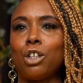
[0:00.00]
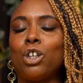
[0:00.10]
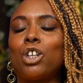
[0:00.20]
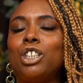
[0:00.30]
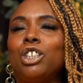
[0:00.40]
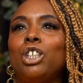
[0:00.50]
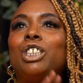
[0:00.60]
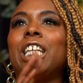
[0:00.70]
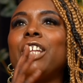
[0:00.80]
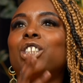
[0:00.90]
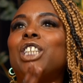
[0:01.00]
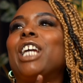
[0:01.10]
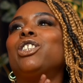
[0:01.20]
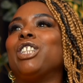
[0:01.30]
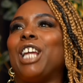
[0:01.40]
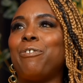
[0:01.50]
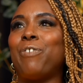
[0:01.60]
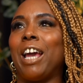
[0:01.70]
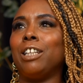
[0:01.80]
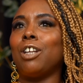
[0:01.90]
you can you see the change in their
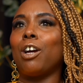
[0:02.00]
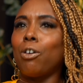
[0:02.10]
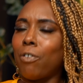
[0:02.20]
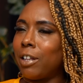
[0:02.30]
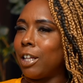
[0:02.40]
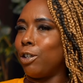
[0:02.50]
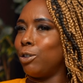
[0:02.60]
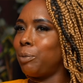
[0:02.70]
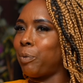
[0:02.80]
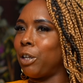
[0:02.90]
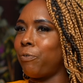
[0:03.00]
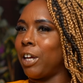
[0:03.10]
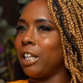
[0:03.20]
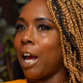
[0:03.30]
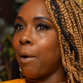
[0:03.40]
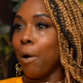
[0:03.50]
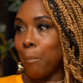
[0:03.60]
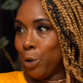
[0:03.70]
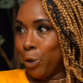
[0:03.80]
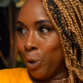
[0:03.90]
face, like, all right, right, they used to be an offender,
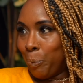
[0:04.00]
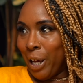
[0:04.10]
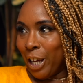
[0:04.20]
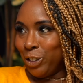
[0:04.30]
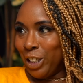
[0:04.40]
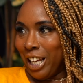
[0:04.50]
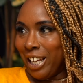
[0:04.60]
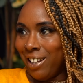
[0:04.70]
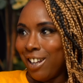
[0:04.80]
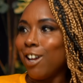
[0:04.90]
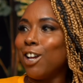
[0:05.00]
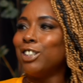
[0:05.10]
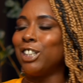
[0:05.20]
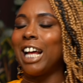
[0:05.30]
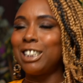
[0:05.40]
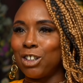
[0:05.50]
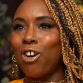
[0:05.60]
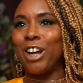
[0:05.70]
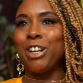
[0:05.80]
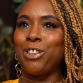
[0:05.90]
but you're doing a PhD. Yeah. So that's the
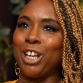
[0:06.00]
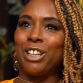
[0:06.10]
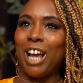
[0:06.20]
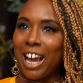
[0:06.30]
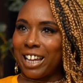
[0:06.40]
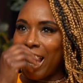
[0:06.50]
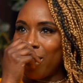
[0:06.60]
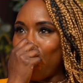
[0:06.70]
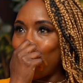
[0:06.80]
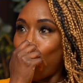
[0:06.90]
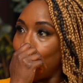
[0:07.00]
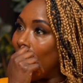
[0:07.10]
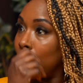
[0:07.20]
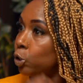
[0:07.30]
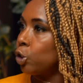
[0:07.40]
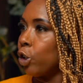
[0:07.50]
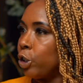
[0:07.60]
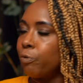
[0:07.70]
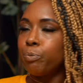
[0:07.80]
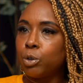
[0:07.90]
kind of thing that I get, like, oh well
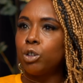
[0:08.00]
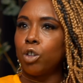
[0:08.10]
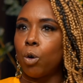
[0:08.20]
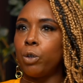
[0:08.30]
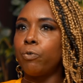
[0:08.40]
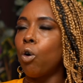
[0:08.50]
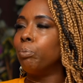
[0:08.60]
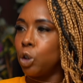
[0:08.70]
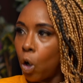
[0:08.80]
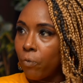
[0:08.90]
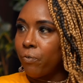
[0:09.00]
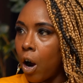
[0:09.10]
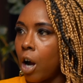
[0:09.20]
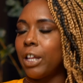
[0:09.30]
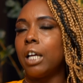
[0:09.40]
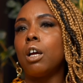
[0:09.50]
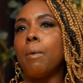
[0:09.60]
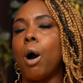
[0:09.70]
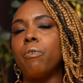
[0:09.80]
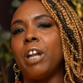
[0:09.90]
done. You've you know, you've okay. come so far that
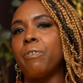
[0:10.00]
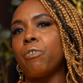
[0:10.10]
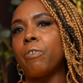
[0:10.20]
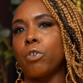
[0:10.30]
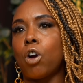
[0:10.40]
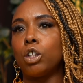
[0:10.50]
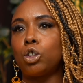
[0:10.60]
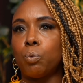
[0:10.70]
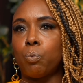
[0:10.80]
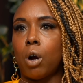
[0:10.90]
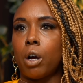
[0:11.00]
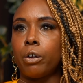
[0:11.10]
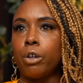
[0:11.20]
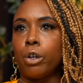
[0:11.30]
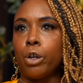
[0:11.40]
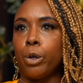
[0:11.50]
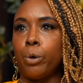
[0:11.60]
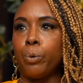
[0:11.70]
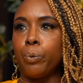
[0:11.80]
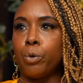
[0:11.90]
but I've never ever got someone
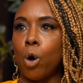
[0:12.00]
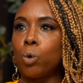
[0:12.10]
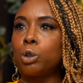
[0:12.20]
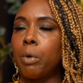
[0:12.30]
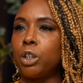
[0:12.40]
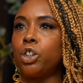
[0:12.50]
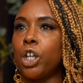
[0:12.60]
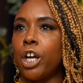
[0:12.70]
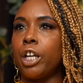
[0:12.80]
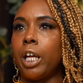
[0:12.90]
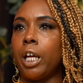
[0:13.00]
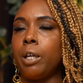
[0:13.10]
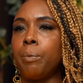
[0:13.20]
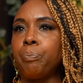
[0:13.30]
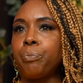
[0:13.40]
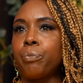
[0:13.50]
who knows my journey